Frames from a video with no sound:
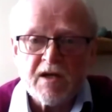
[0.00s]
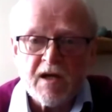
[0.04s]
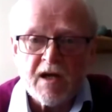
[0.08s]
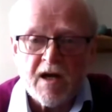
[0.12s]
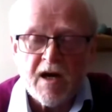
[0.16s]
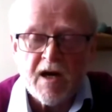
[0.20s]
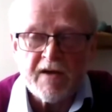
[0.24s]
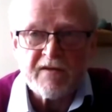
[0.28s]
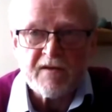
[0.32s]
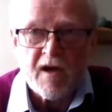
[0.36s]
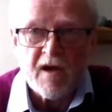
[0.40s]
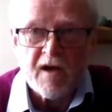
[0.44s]
I
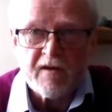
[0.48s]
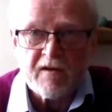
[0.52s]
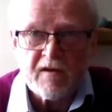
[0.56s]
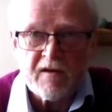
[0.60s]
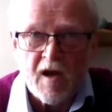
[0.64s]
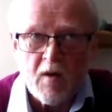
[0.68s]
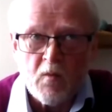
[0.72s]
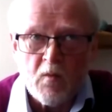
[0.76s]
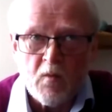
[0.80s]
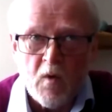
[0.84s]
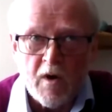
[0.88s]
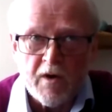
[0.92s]

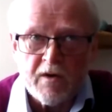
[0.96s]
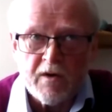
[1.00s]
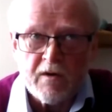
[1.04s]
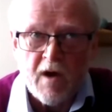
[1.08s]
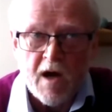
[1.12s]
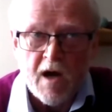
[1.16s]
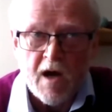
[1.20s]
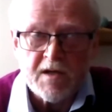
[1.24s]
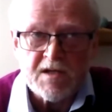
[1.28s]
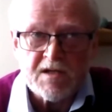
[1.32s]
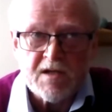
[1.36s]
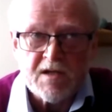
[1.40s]
think what you're
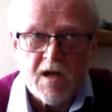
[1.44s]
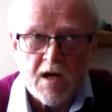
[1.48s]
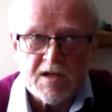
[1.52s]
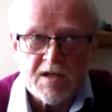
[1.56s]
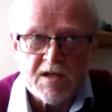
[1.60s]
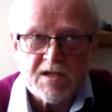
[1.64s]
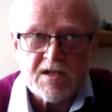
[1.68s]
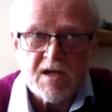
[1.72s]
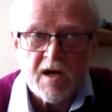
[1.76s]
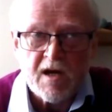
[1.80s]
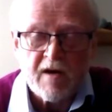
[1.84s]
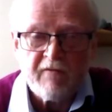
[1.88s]
going to start
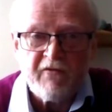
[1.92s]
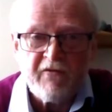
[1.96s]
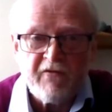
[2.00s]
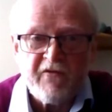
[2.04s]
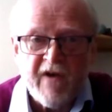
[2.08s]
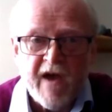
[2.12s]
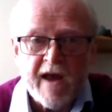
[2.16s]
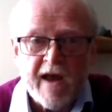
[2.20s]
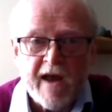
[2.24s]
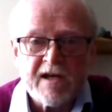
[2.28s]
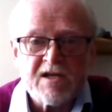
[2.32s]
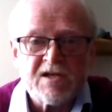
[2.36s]
seeing
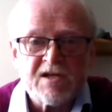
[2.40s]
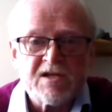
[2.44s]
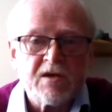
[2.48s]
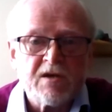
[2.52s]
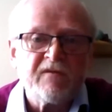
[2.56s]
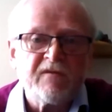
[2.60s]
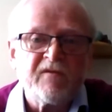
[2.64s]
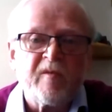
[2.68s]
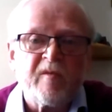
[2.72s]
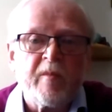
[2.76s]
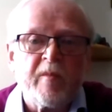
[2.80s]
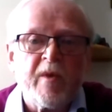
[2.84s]
fairly soon
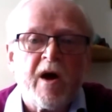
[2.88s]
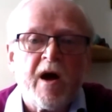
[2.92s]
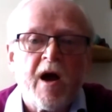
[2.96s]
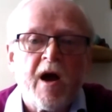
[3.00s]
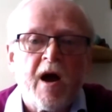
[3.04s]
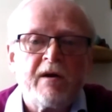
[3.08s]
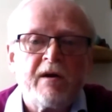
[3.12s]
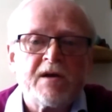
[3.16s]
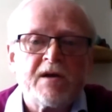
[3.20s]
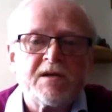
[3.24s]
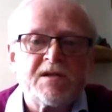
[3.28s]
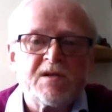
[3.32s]
from the
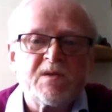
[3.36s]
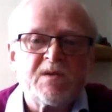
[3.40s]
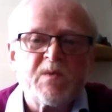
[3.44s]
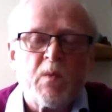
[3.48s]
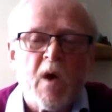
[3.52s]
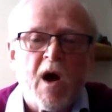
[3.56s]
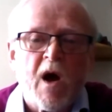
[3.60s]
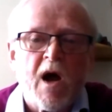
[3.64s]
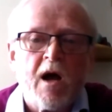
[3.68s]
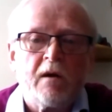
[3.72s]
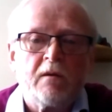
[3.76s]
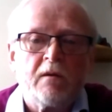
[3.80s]
IRS as
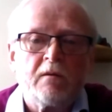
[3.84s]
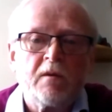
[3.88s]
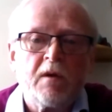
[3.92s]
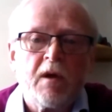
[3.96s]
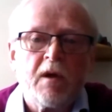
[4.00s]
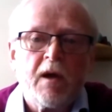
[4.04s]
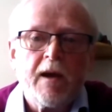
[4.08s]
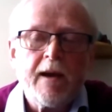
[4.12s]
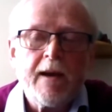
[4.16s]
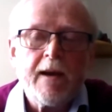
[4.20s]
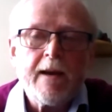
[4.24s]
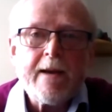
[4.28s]
well
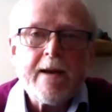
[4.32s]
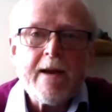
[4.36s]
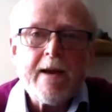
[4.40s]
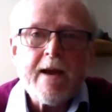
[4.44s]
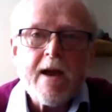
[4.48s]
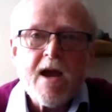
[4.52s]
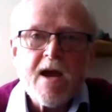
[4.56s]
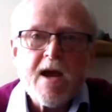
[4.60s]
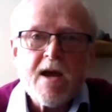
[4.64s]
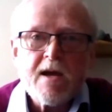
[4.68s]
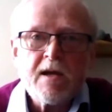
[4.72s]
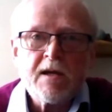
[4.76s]

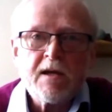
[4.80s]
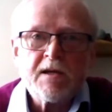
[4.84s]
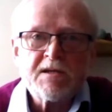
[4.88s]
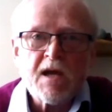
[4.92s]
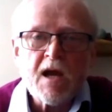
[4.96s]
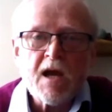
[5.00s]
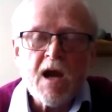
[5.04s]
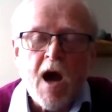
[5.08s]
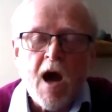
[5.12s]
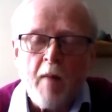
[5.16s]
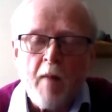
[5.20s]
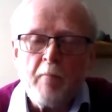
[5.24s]
is a
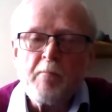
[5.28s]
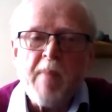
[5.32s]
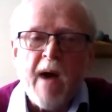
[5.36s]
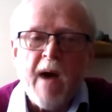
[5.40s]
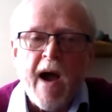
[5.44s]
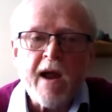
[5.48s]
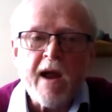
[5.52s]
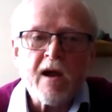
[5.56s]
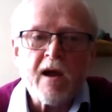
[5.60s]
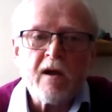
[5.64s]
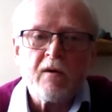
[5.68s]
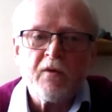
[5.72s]

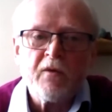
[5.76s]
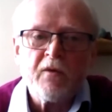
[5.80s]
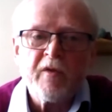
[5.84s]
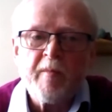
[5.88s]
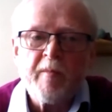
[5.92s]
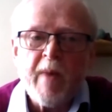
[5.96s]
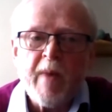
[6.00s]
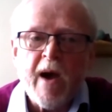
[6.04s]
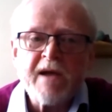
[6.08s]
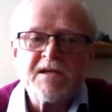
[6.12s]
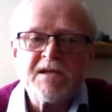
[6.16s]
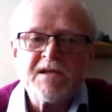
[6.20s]
comeback on the
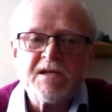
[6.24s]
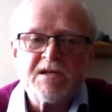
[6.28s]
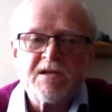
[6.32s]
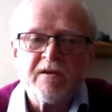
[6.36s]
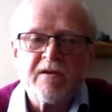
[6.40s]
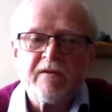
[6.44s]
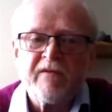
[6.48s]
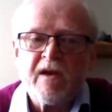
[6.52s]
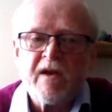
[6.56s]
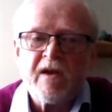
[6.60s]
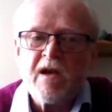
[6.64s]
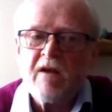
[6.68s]
basis
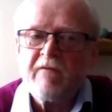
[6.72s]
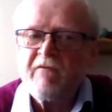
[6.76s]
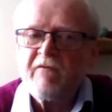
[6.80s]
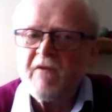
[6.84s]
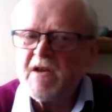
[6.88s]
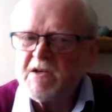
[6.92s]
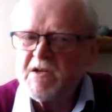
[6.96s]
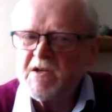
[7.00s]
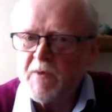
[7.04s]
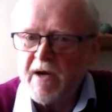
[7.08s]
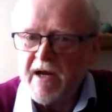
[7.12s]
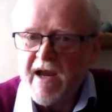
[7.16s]
of
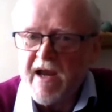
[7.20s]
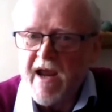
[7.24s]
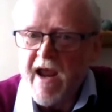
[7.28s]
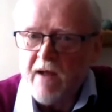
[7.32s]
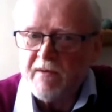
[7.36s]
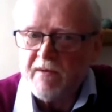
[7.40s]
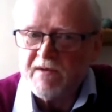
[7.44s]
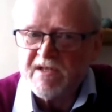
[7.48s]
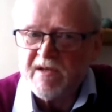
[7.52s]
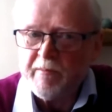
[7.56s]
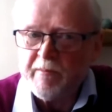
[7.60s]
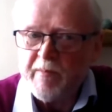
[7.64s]
individual
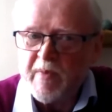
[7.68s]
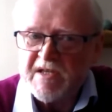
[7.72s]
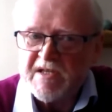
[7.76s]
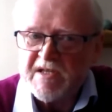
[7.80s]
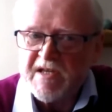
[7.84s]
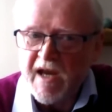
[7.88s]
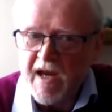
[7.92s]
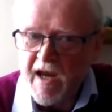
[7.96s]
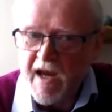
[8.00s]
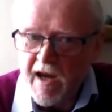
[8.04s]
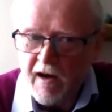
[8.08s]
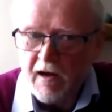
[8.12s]
accounts in
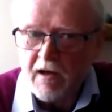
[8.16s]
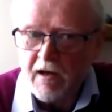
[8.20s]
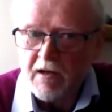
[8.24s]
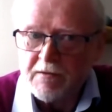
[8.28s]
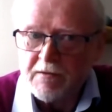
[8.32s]
particular.